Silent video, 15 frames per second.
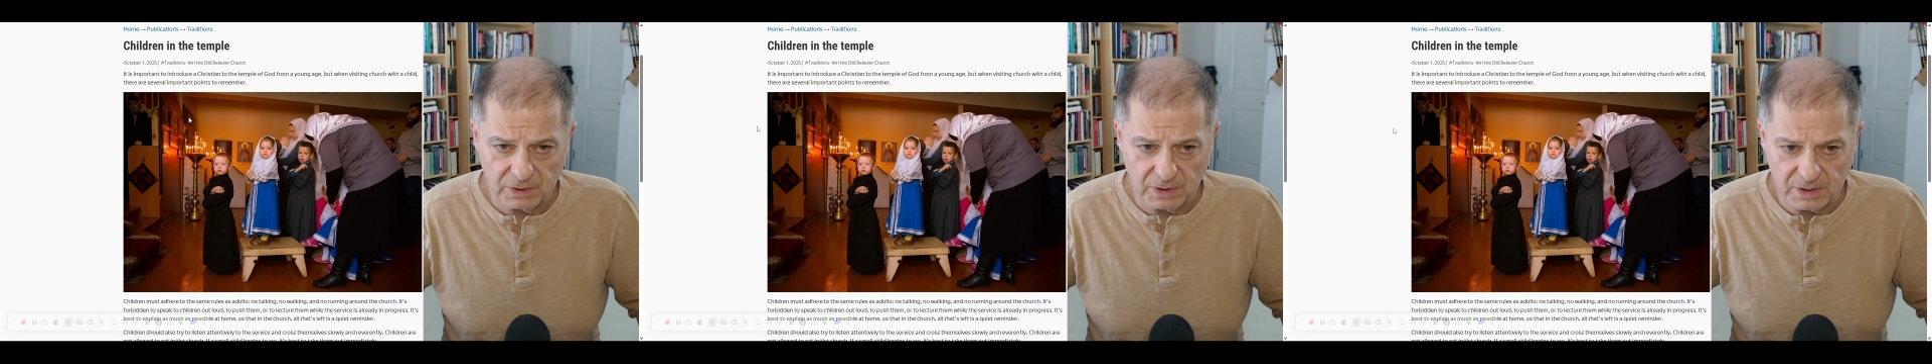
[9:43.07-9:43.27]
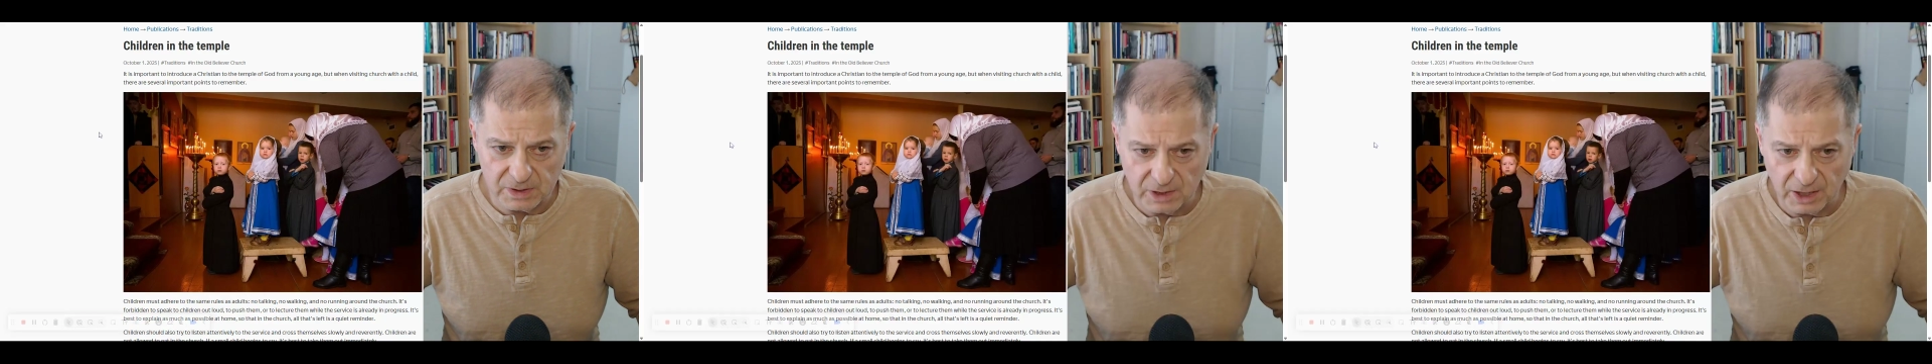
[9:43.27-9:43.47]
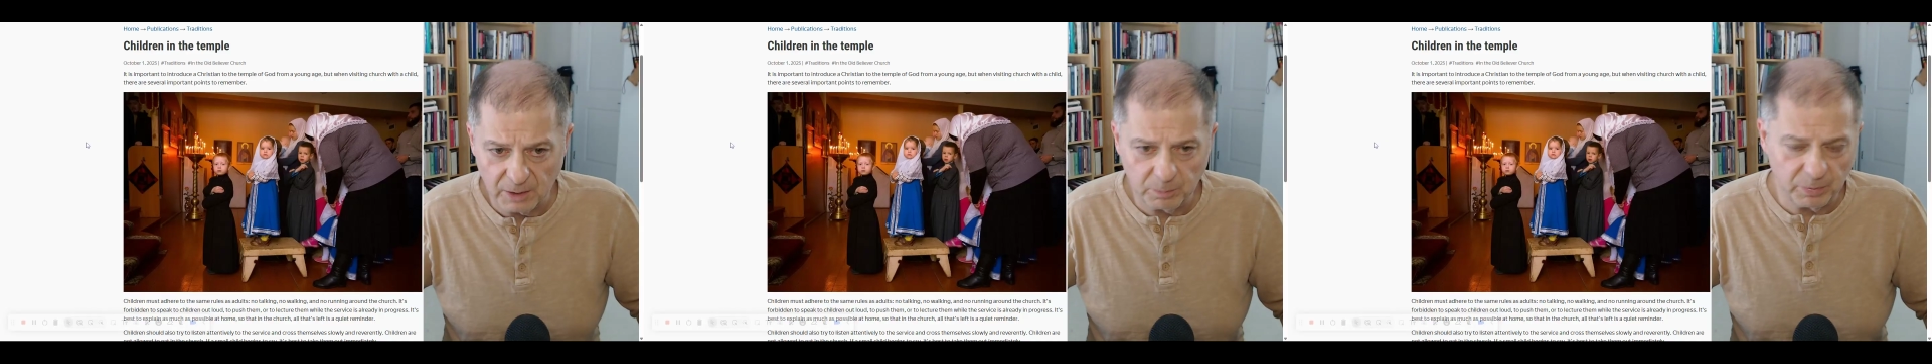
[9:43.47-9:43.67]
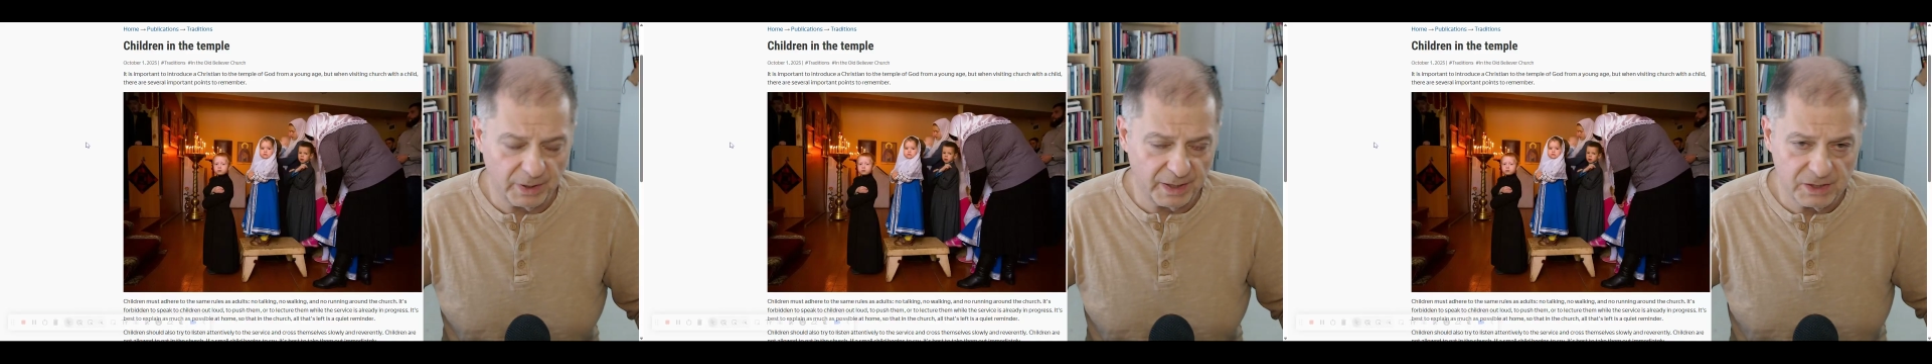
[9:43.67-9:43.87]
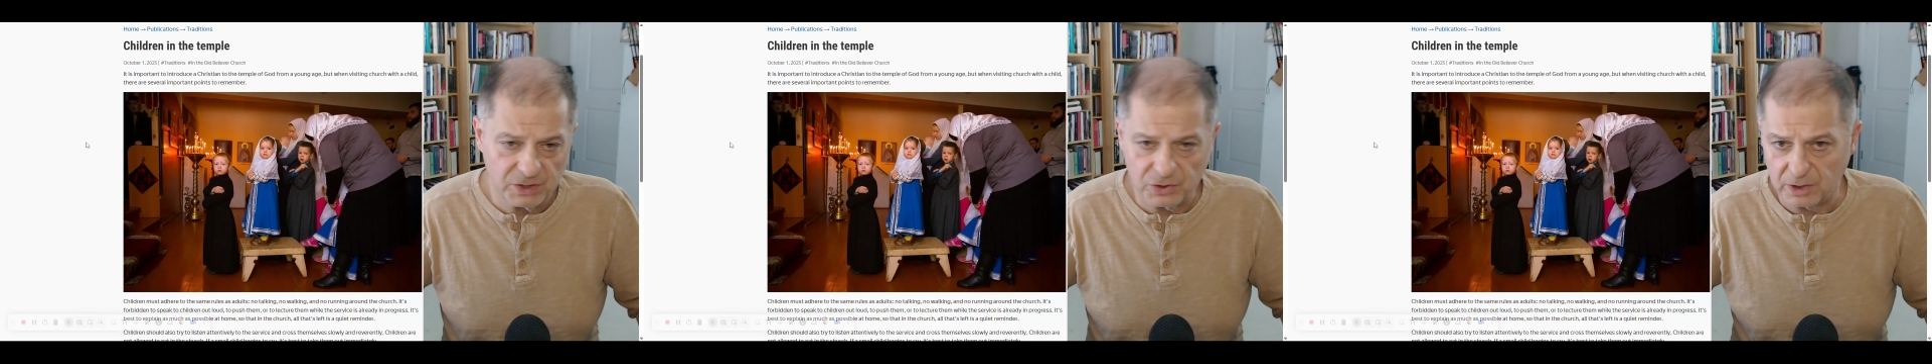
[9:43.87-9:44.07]
It's not a
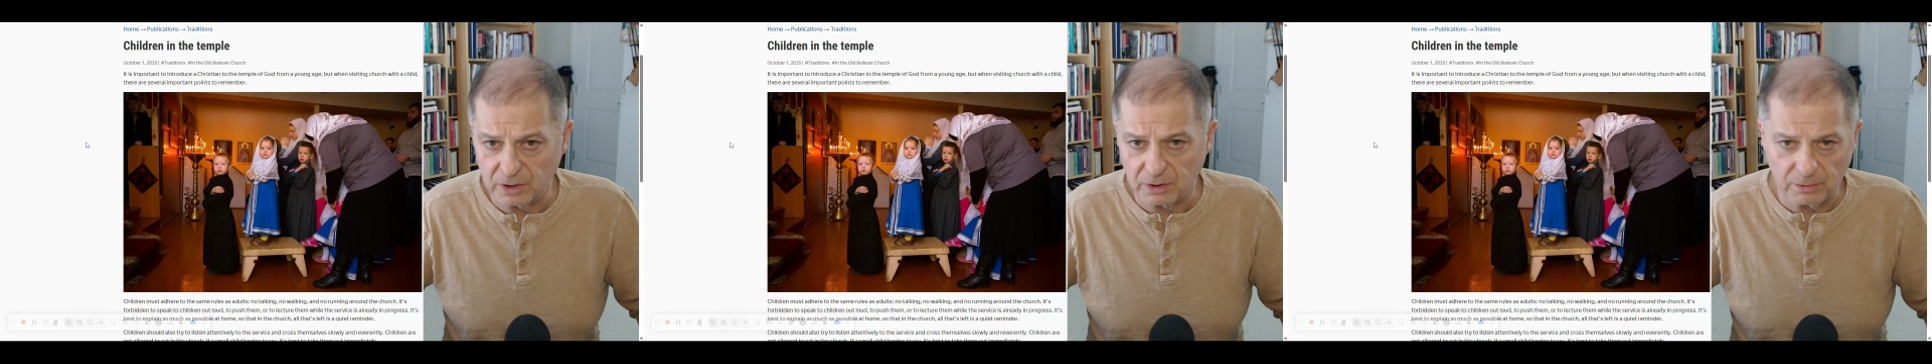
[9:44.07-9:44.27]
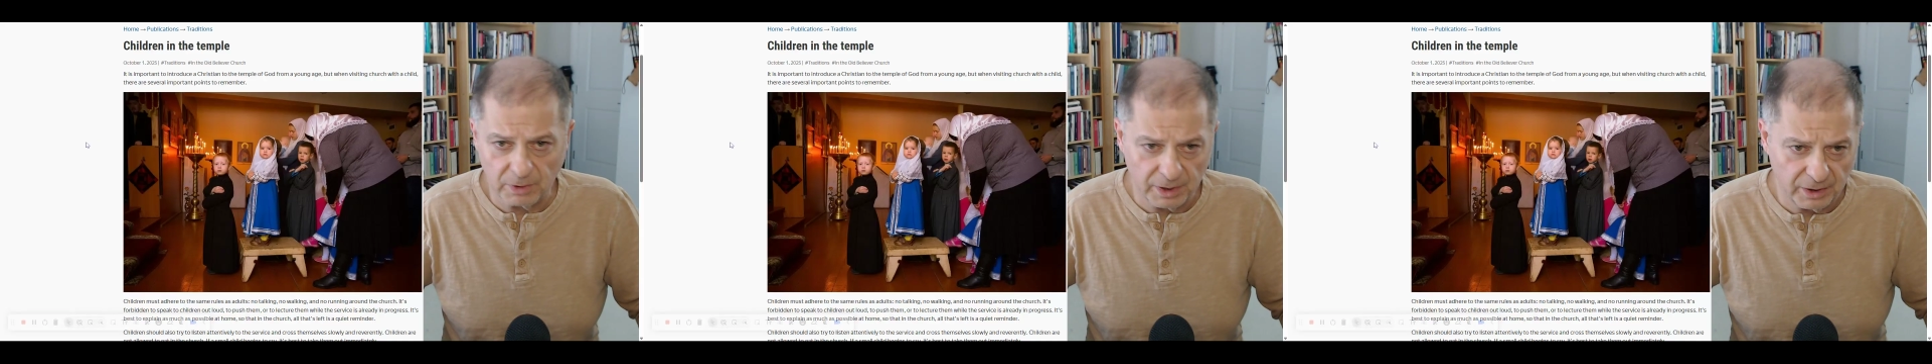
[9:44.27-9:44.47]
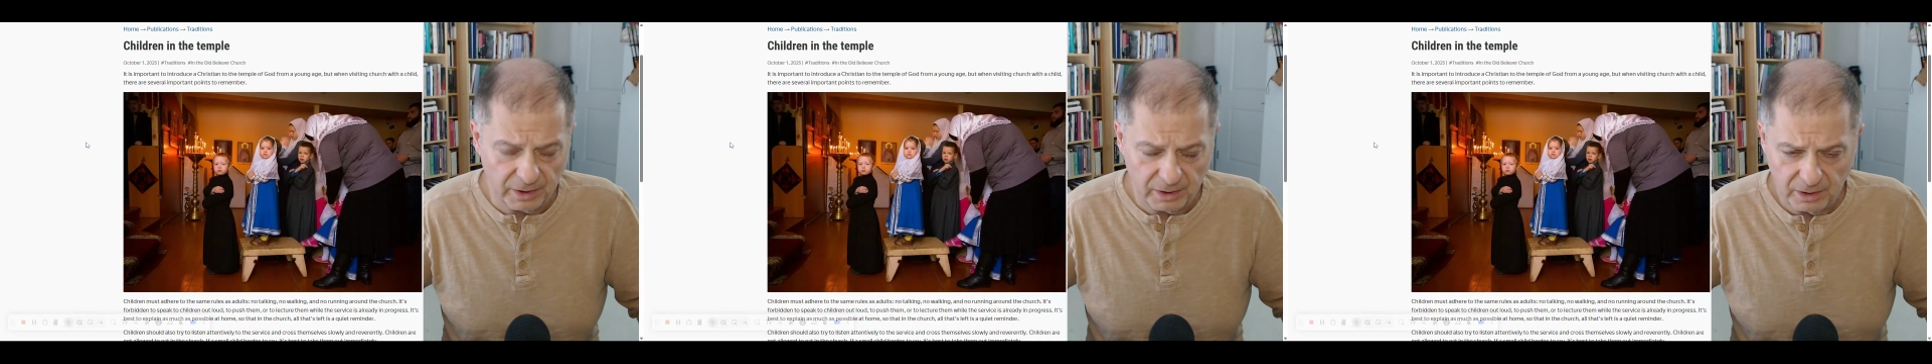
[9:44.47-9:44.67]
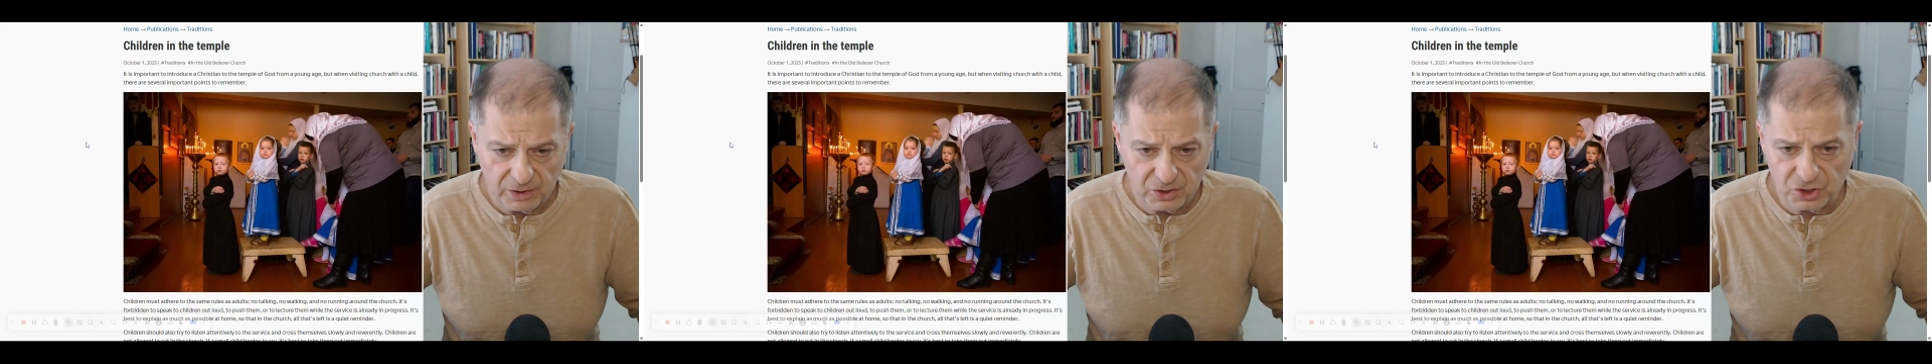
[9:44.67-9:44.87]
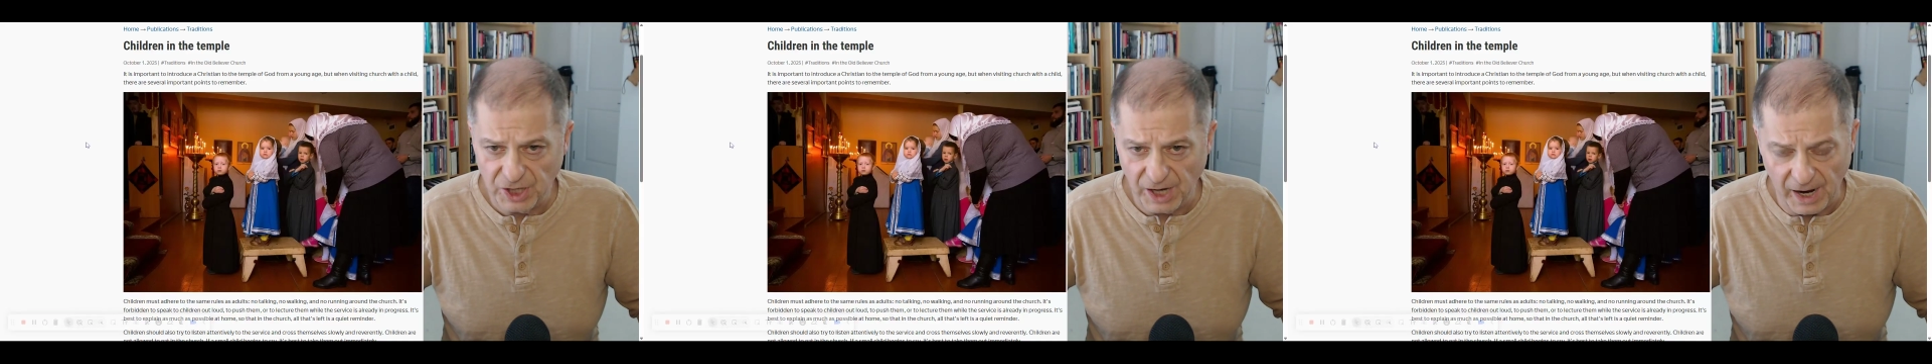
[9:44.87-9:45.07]
place you can run and
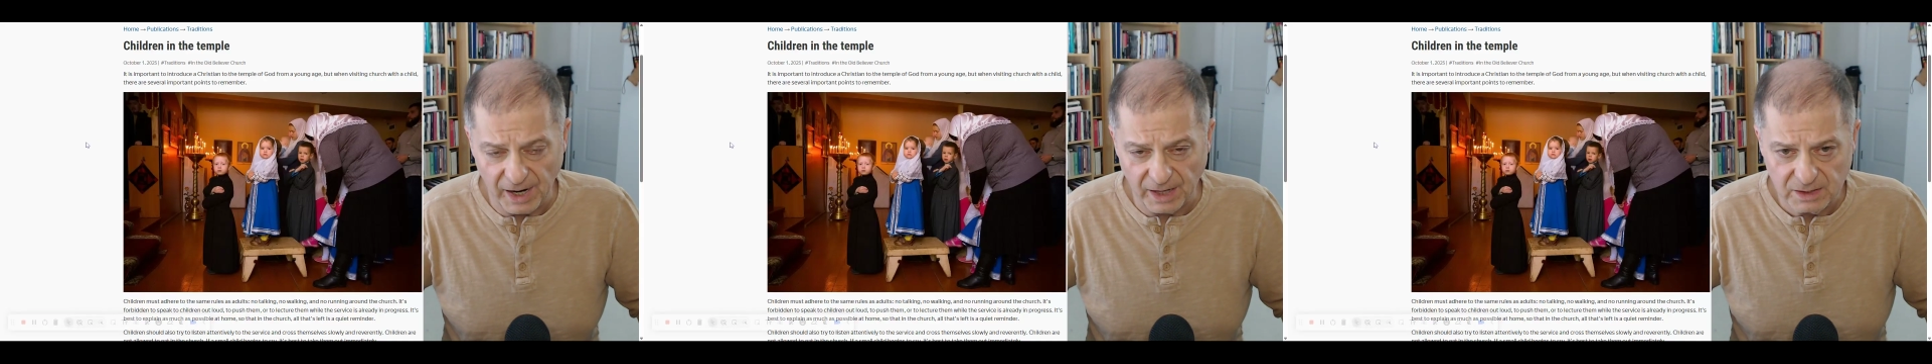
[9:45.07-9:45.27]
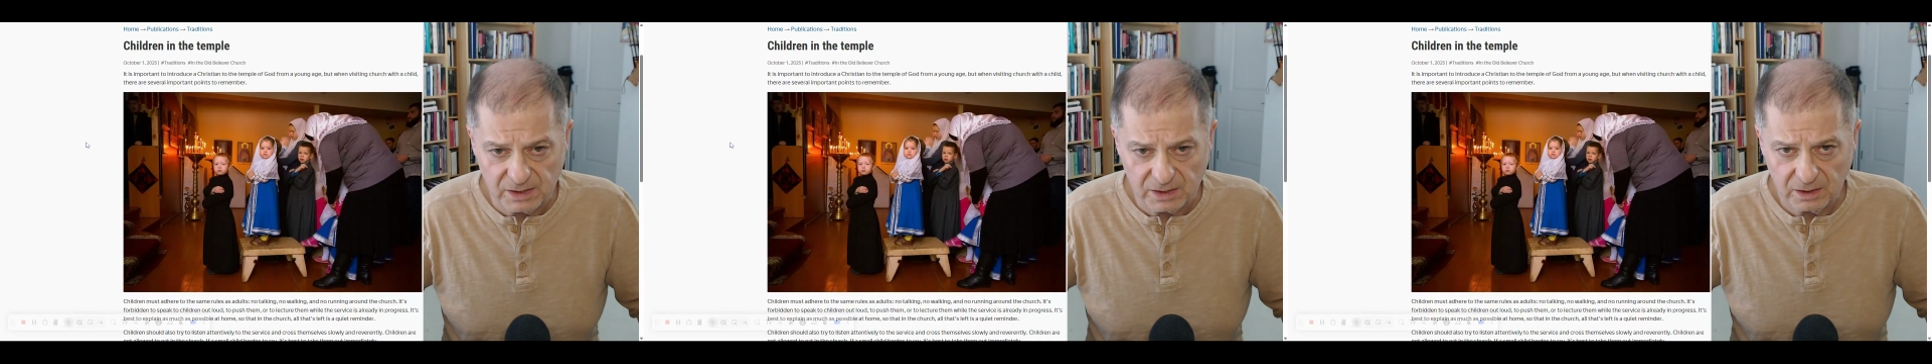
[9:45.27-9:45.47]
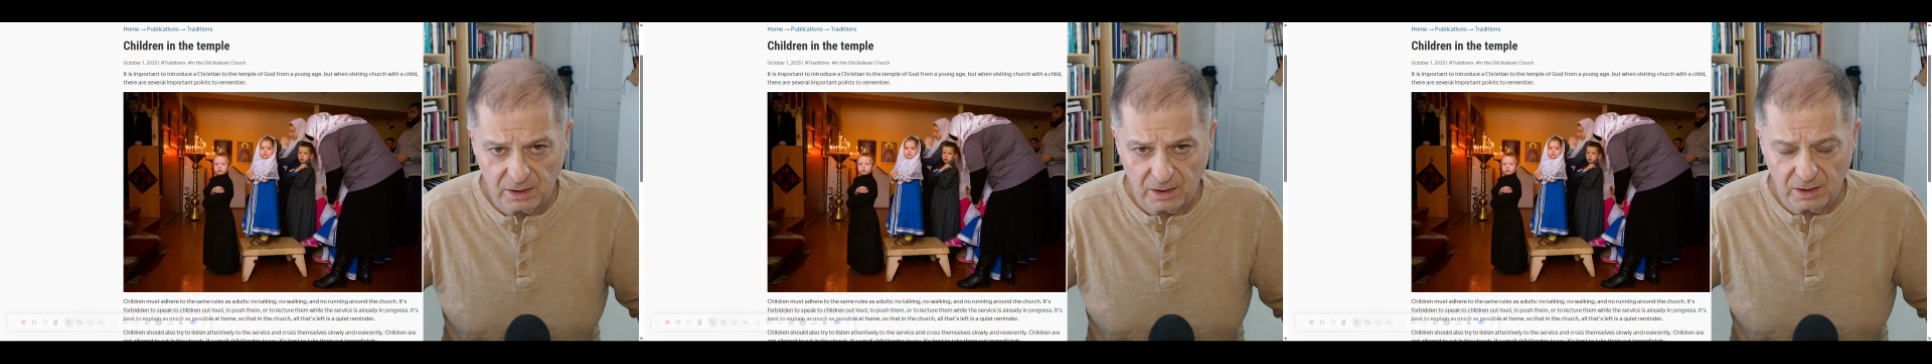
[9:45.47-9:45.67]
chat.